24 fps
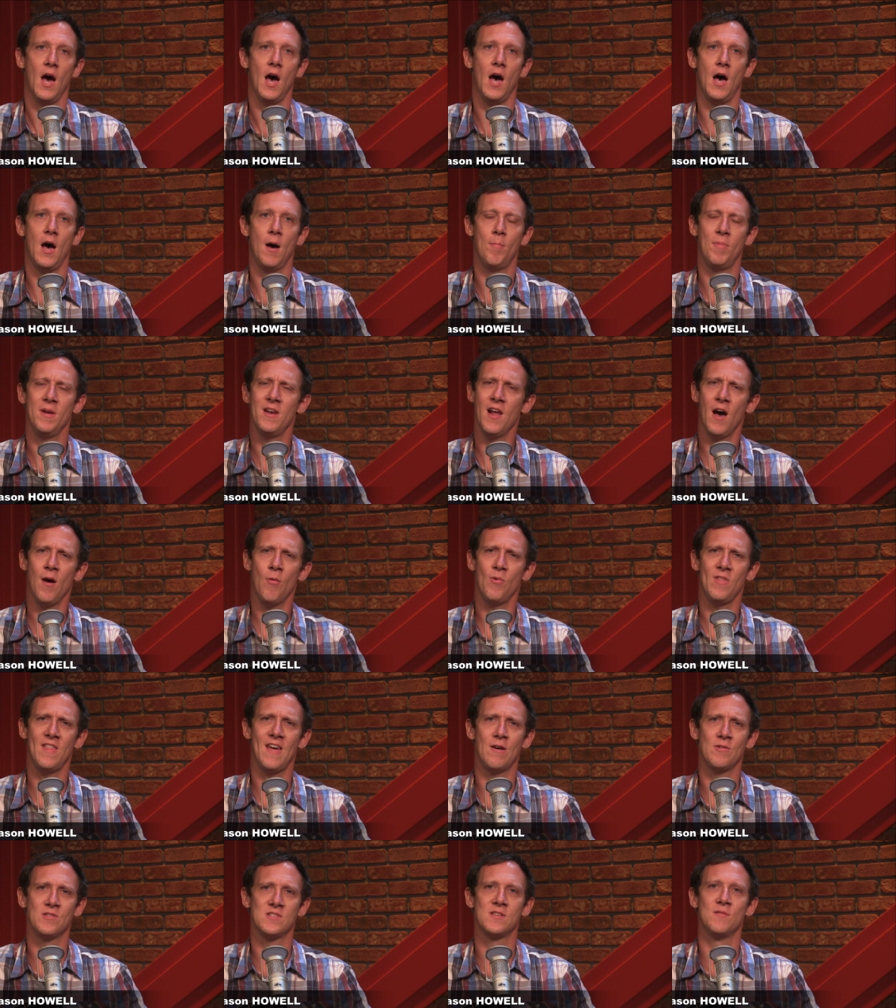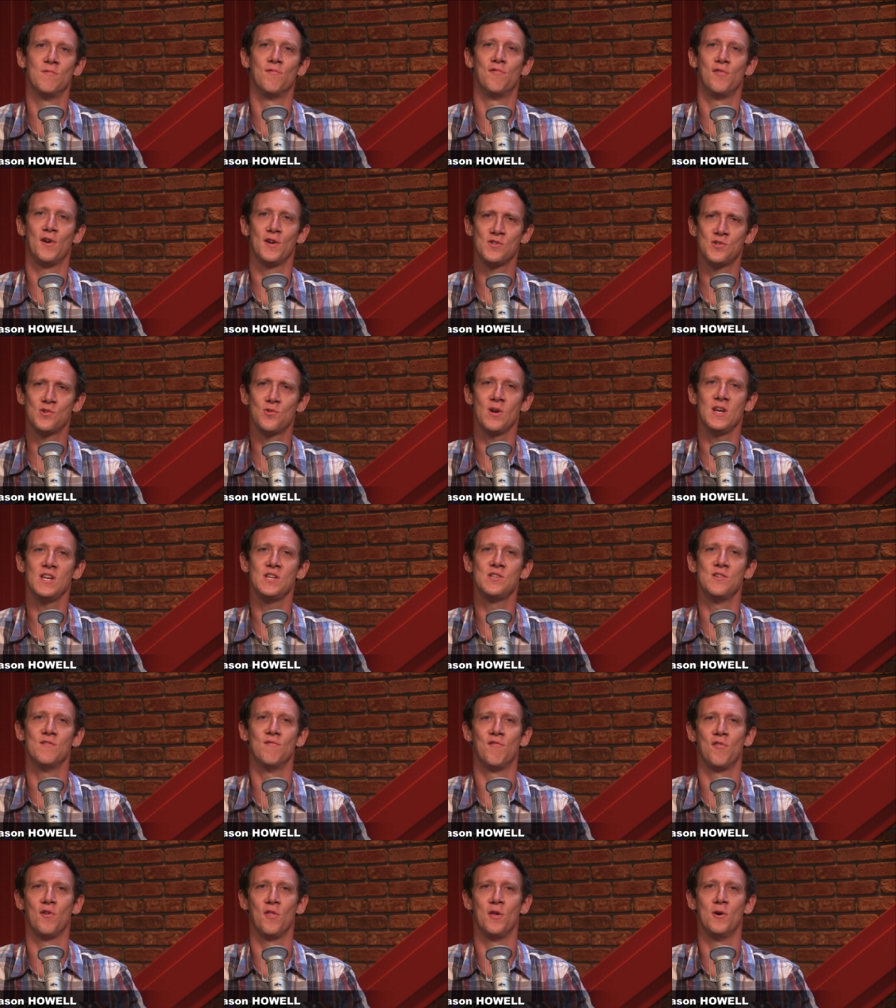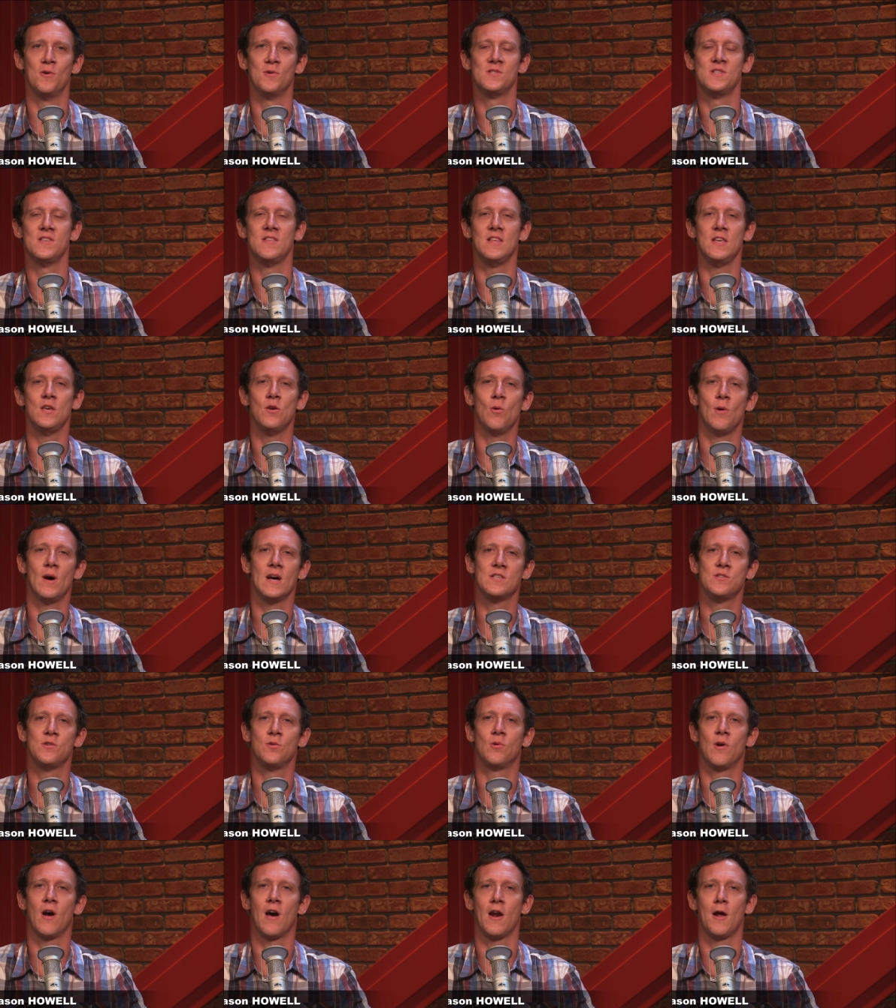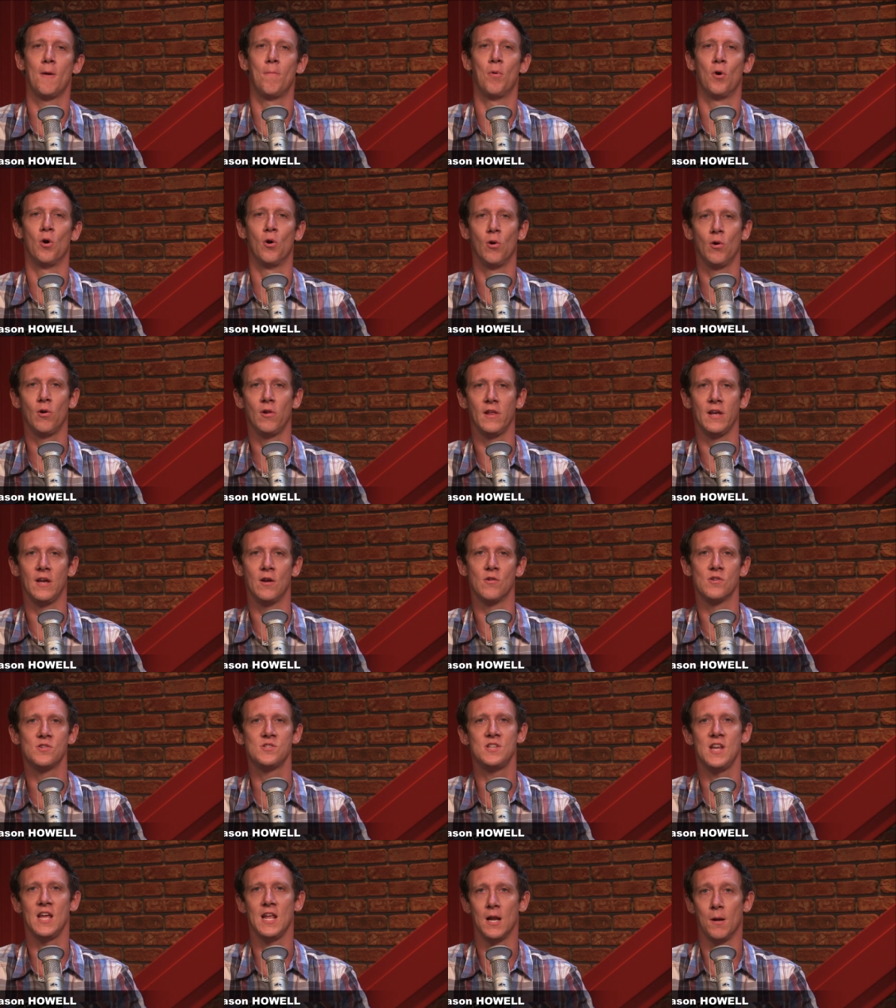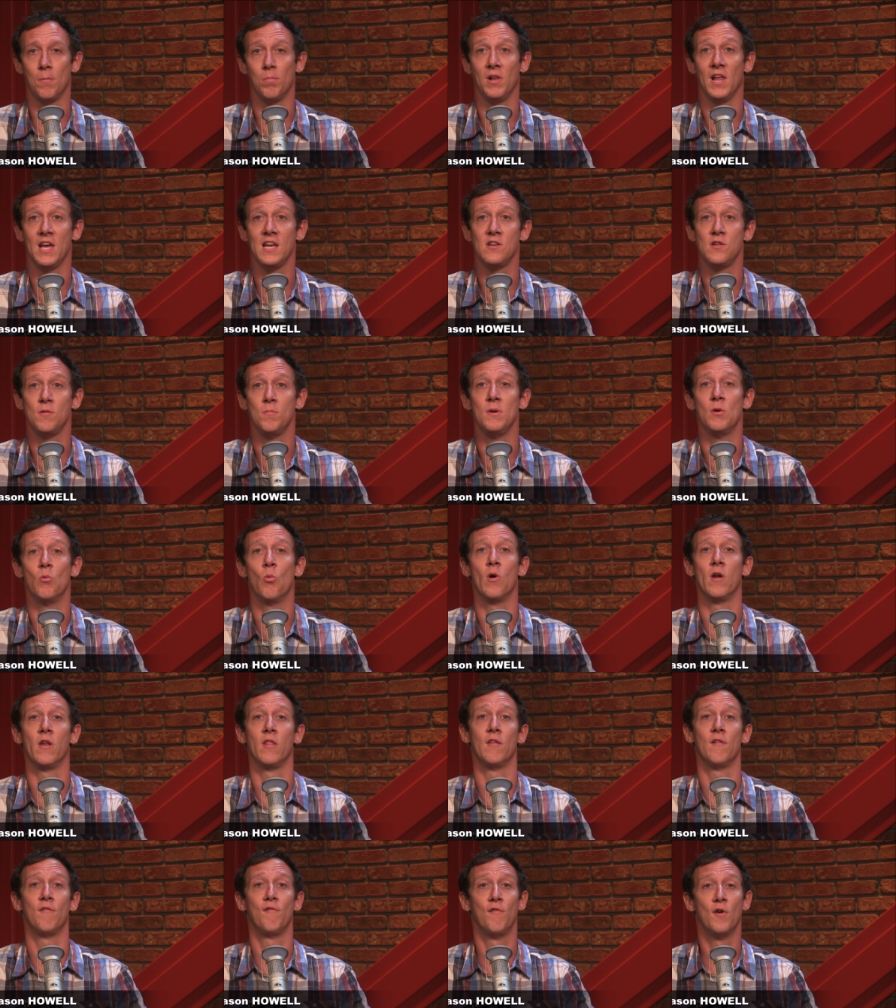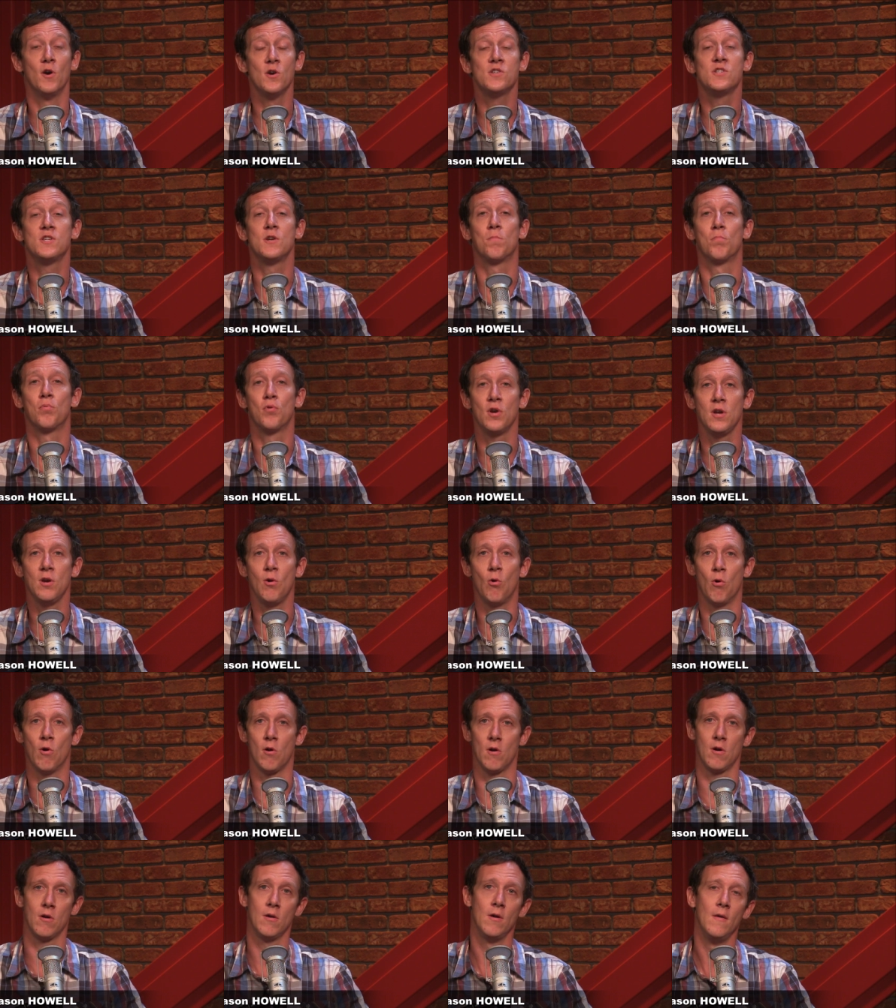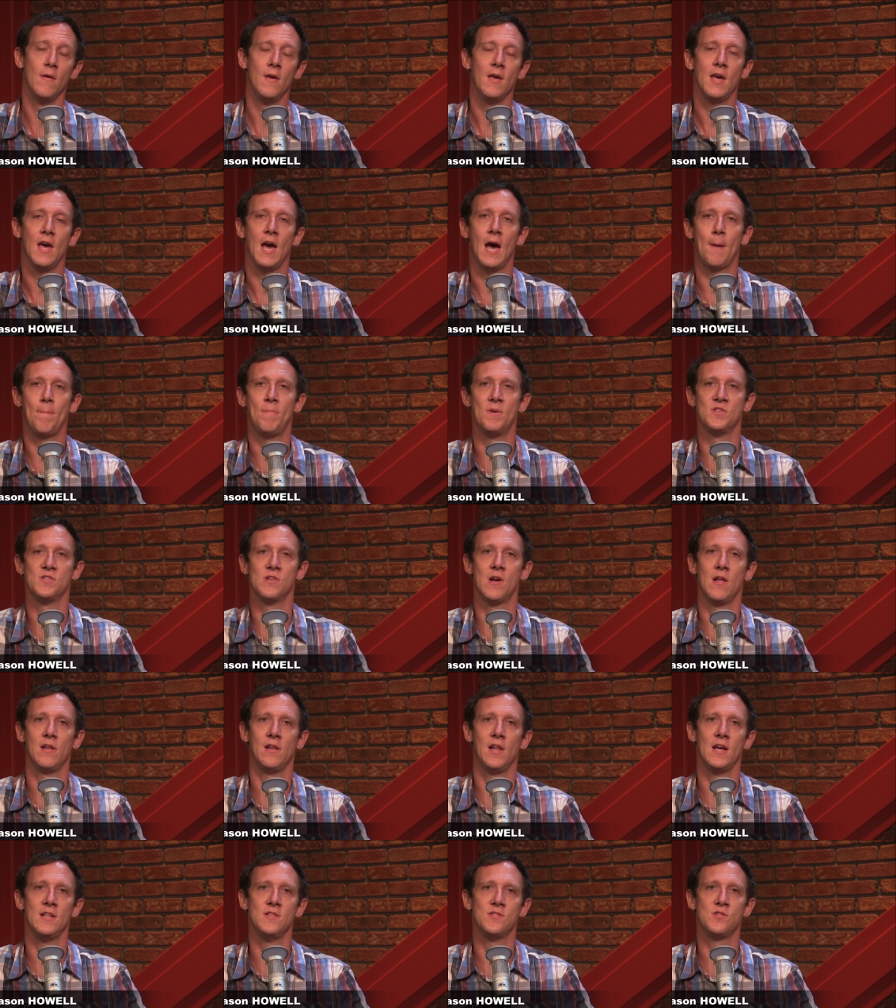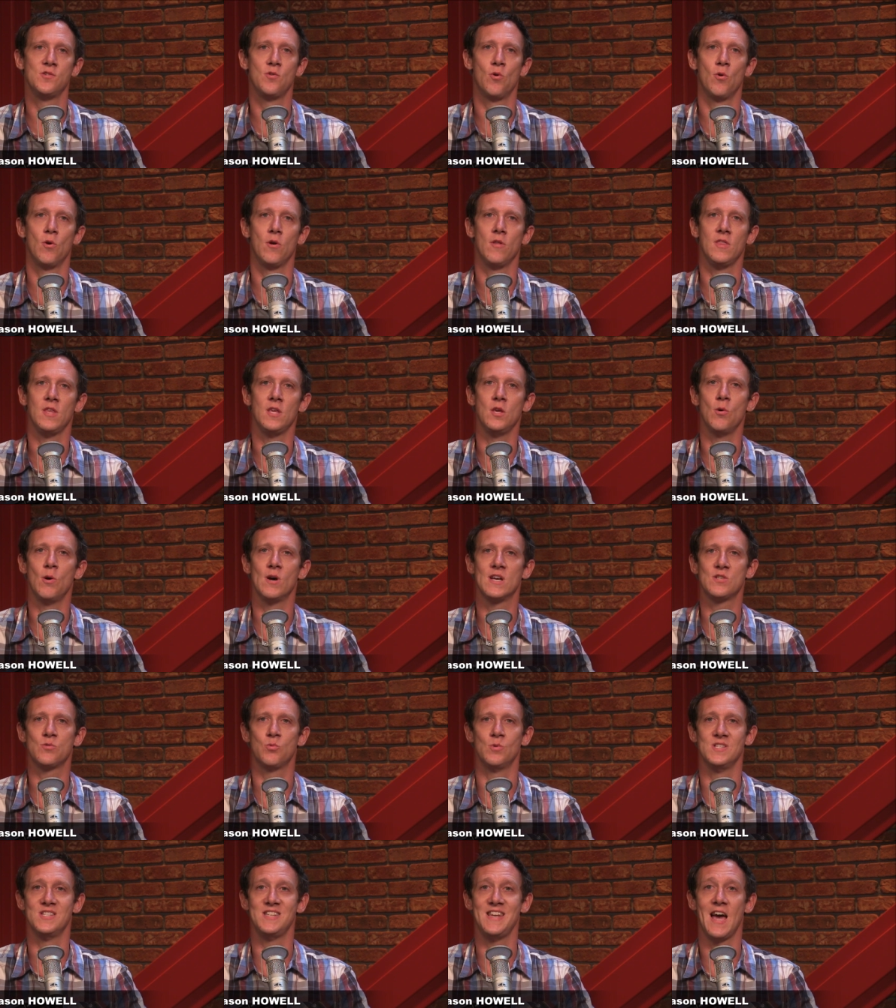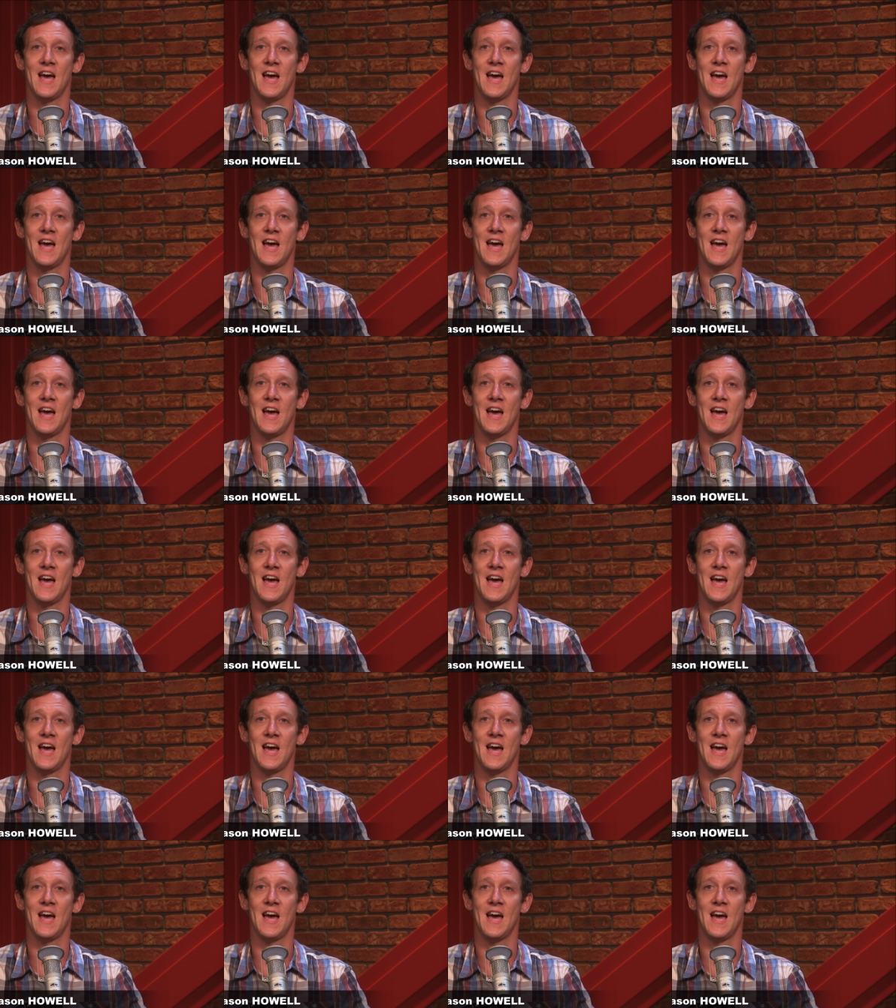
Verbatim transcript: uh, but not without some frustration for those in the U.S. who got up early or stayed up late to be one of the first to pre order. Apple's online store in the U.S. was